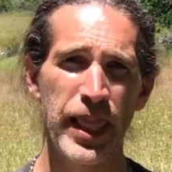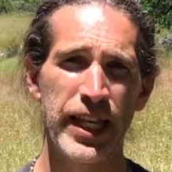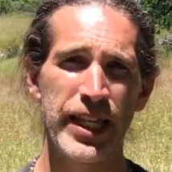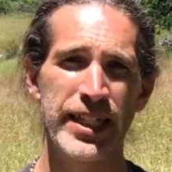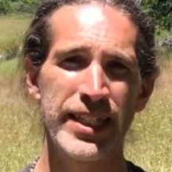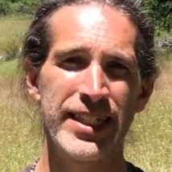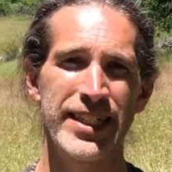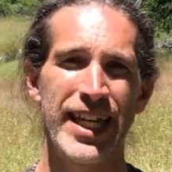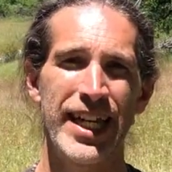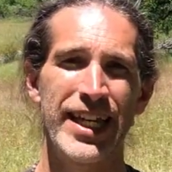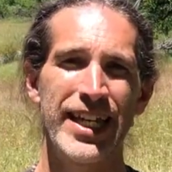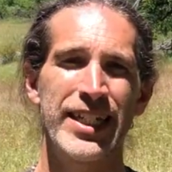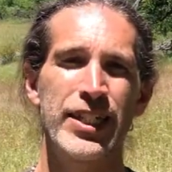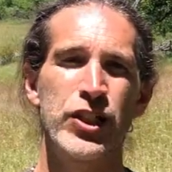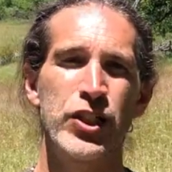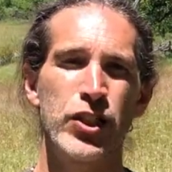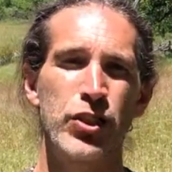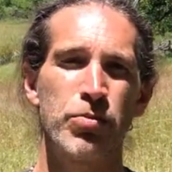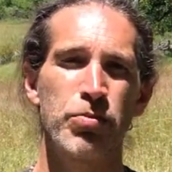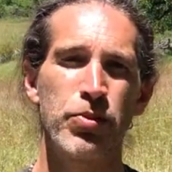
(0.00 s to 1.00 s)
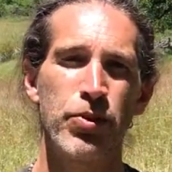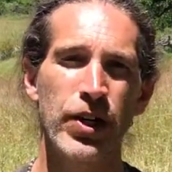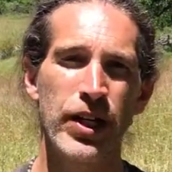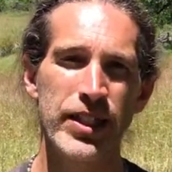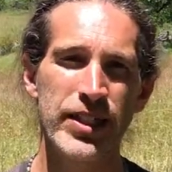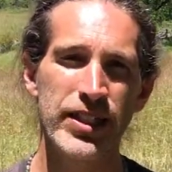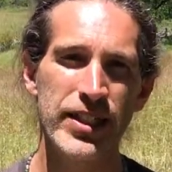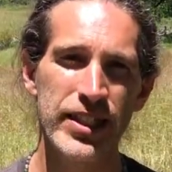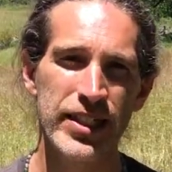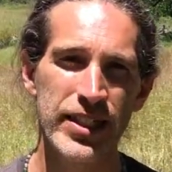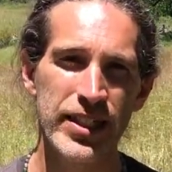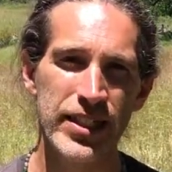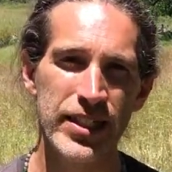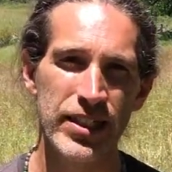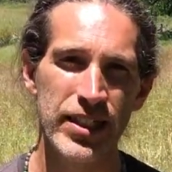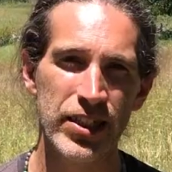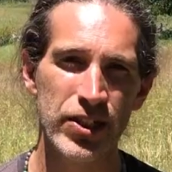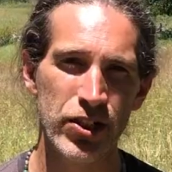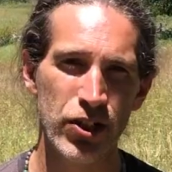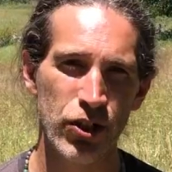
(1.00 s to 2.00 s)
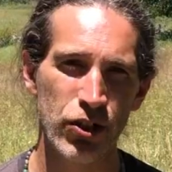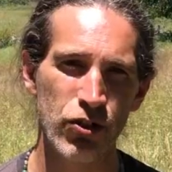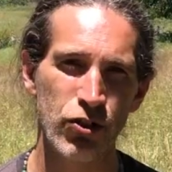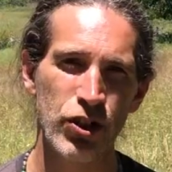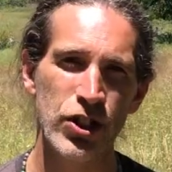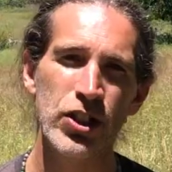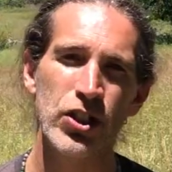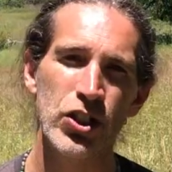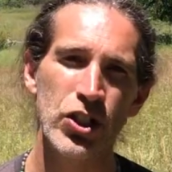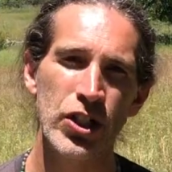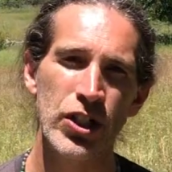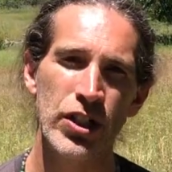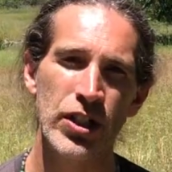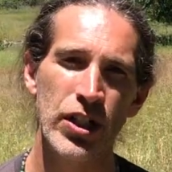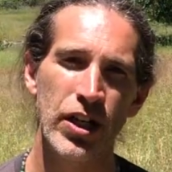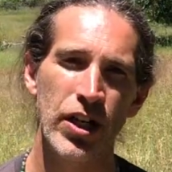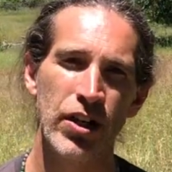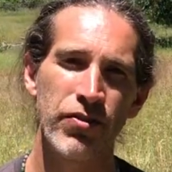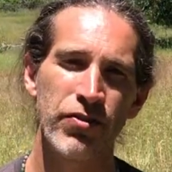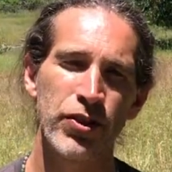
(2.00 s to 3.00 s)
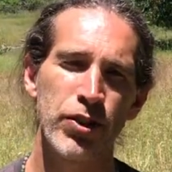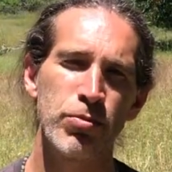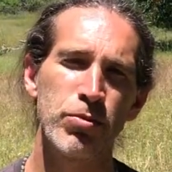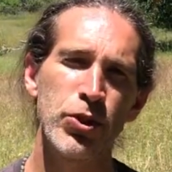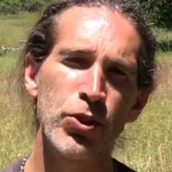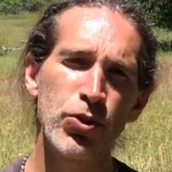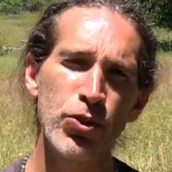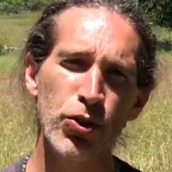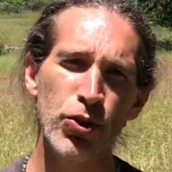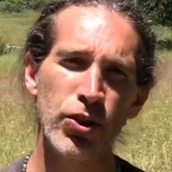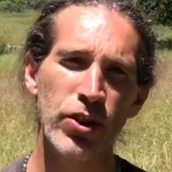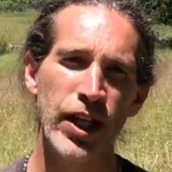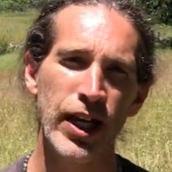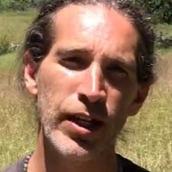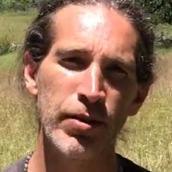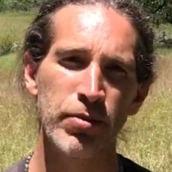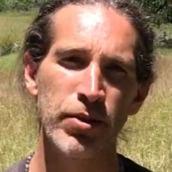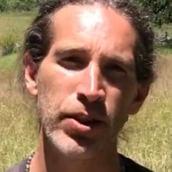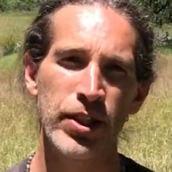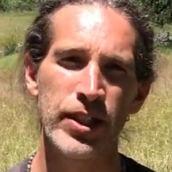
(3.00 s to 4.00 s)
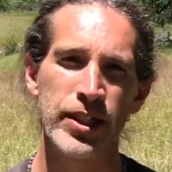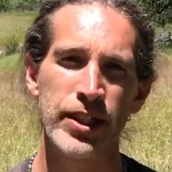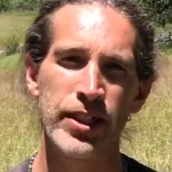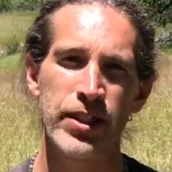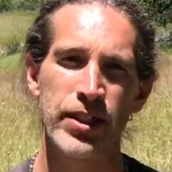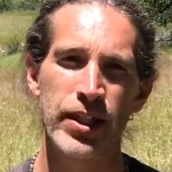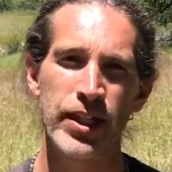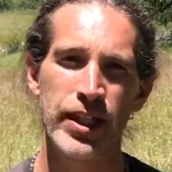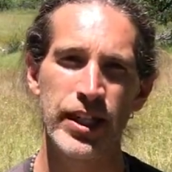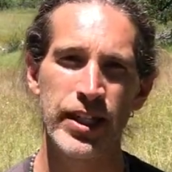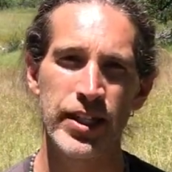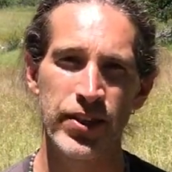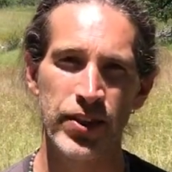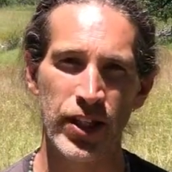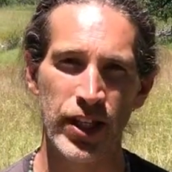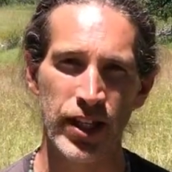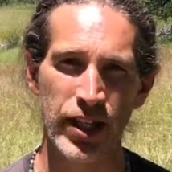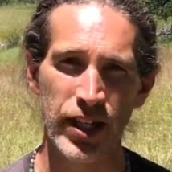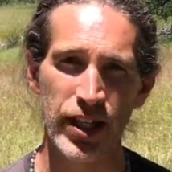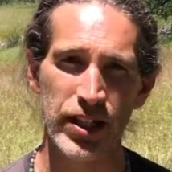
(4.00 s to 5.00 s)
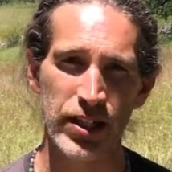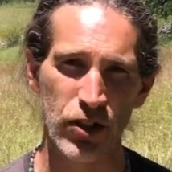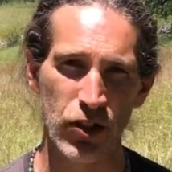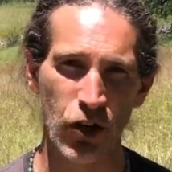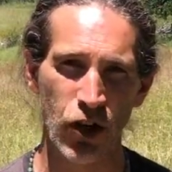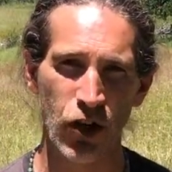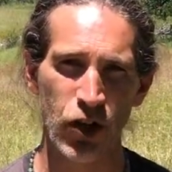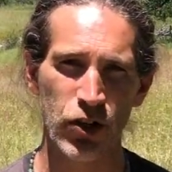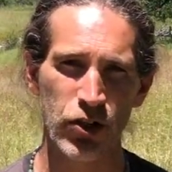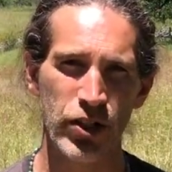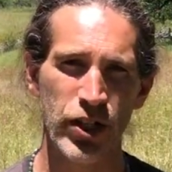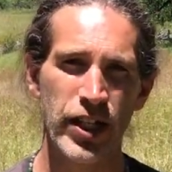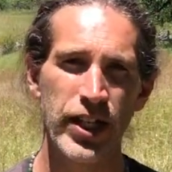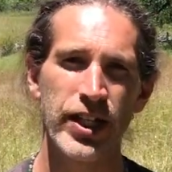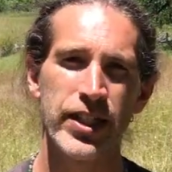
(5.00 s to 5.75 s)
is that it suppresses the secretion of an immunoglobulin in the gut called